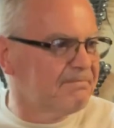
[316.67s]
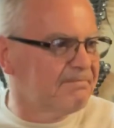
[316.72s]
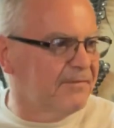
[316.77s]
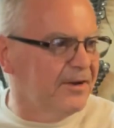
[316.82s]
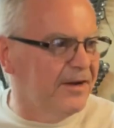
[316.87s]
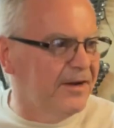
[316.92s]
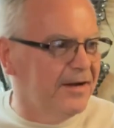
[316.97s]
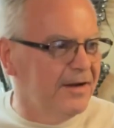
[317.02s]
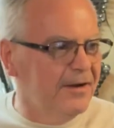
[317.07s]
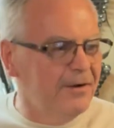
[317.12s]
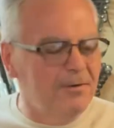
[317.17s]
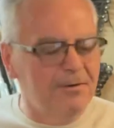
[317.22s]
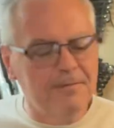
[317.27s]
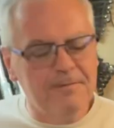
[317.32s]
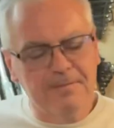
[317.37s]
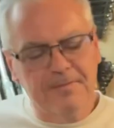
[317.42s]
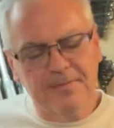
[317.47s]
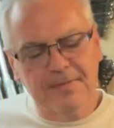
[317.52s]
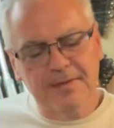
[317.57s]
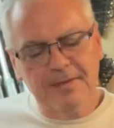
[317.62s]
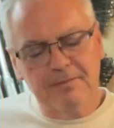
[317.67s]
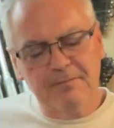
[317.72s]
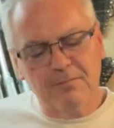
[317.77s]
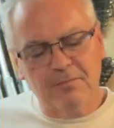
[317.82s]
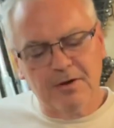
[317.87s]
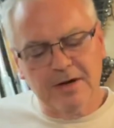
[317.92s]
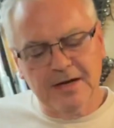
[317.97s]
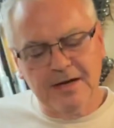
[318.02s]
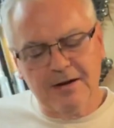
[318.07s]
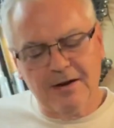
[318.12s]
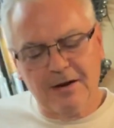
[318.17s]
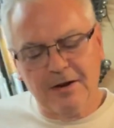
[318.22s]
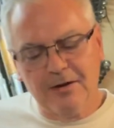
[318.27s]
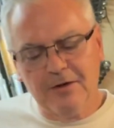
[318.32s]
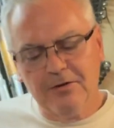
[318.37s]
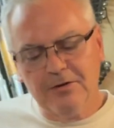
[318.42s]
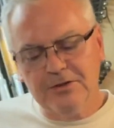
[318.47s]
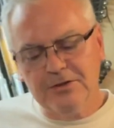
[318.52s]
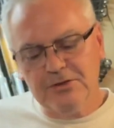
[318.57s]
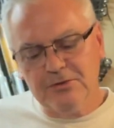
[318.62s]
there you go. Pretty darn
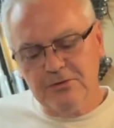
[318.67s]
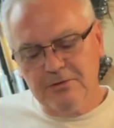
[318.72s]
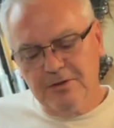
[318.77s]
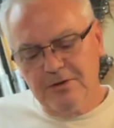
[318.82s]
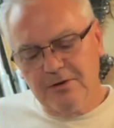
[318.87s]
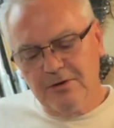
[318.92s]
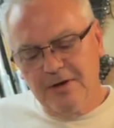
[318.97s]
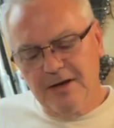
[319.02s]
good shooting little